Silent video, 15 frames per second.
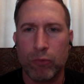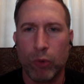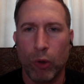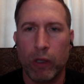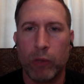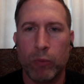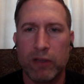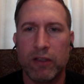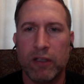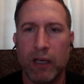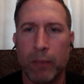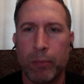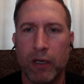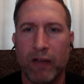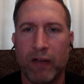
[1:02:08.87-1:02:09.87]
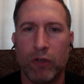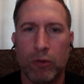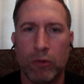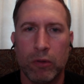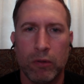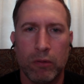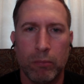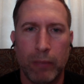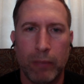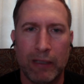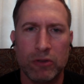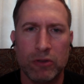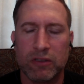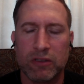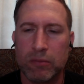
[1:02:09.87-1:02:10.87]
rolling with the upper level
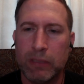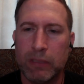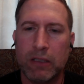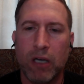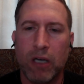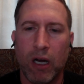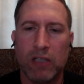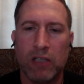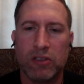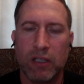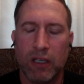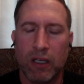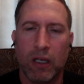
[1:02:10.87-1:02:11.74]
belts, because